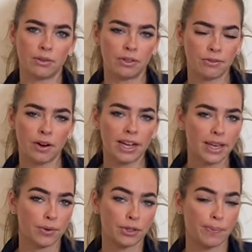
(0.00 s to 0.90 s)
fit fine. They
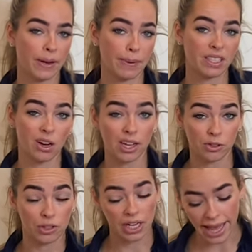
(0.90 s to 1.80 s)
would just been a bit tighter
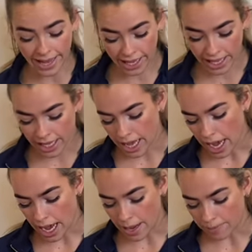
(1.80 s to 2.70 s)
on the leg.
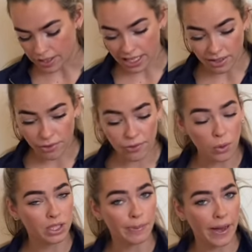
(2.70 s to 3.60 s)
These are
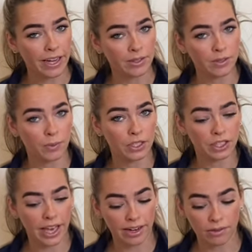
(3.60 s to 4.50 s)
£40, which
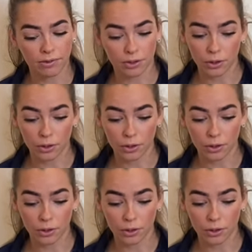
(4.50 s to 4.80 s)
again, for a